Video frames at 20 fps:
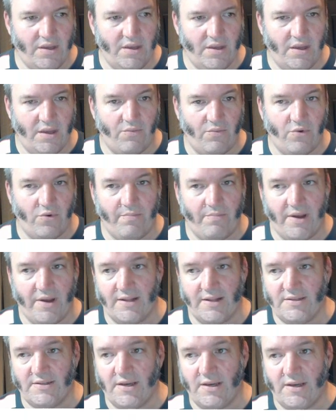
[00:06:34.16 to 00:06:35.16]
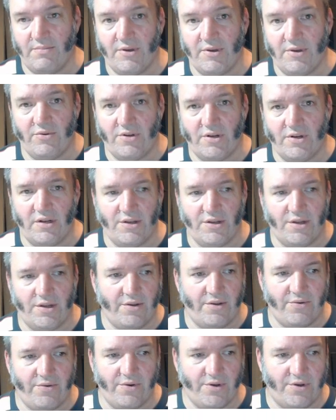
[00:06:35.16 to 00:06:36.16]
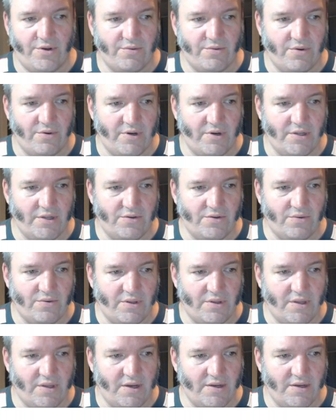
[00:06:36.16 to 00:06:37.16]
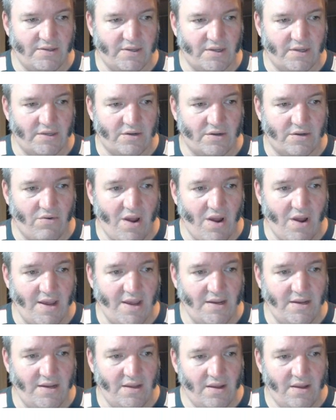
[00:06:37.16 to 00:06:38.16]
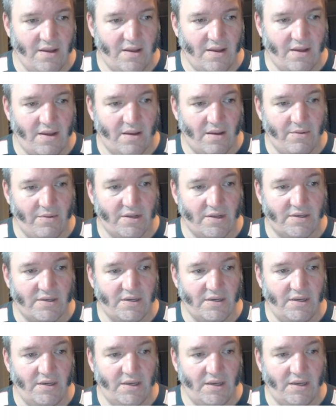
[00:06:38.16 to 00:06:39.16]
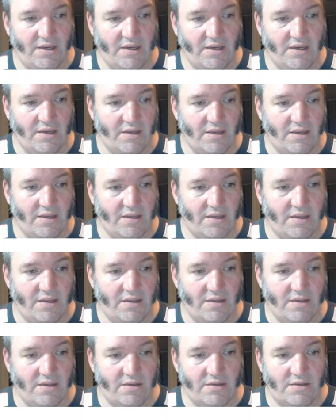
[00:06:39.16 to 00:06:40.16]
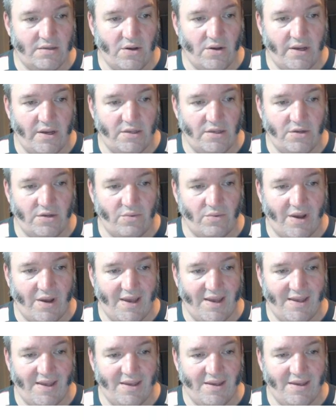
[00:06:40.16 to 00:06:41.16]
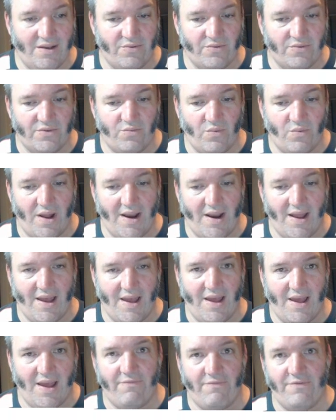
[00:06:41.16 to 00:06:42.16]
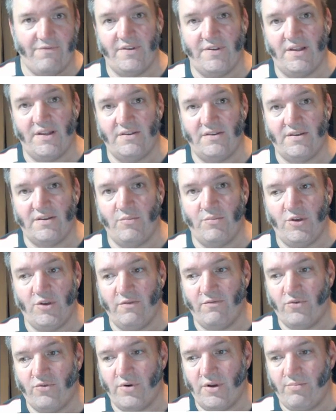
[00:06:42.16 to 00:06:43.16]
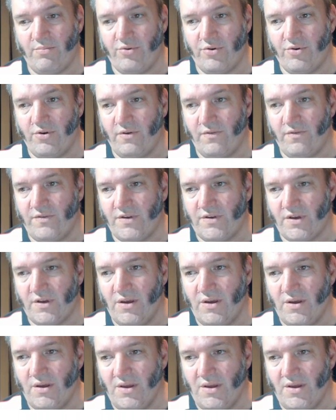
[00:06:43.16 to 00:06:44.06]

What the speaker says: at what parts A and B, which I didn't go through because we already sorted those. That's great. You can see here sine 2A equals 1/2, so that's something you've already proved. So